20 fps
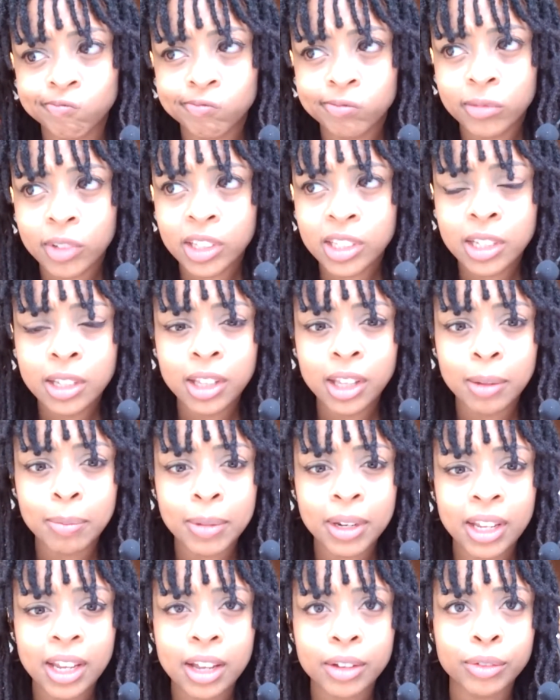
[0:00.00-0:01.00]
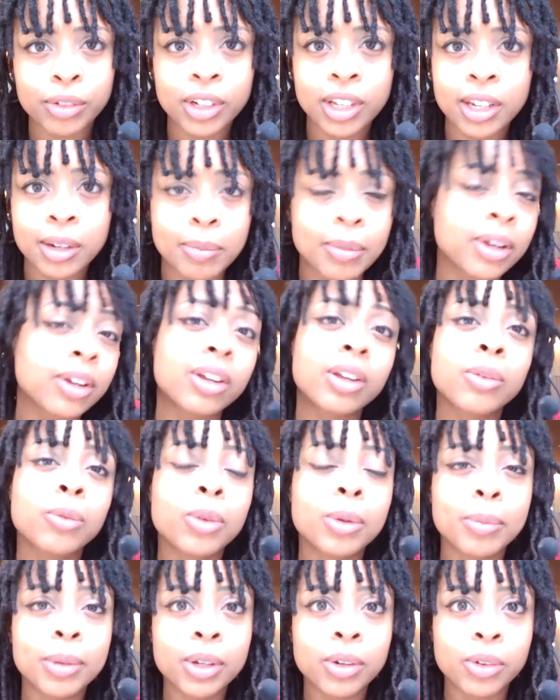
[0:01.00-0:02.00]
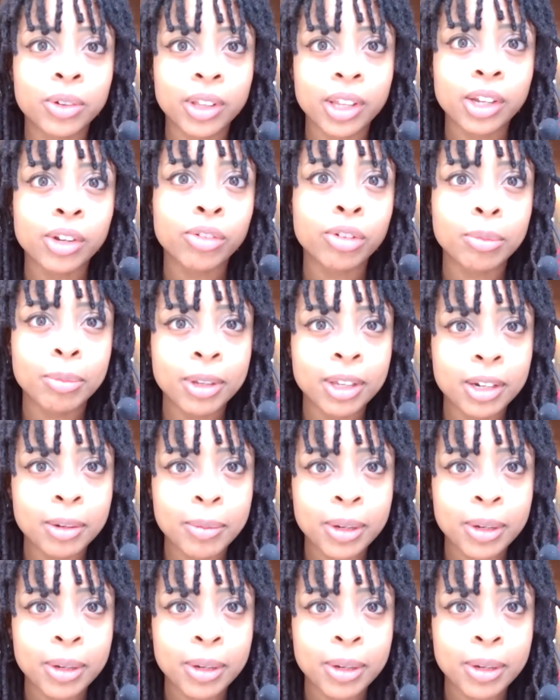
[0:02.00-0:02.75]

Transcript: I see like many African American women or like Caribbean,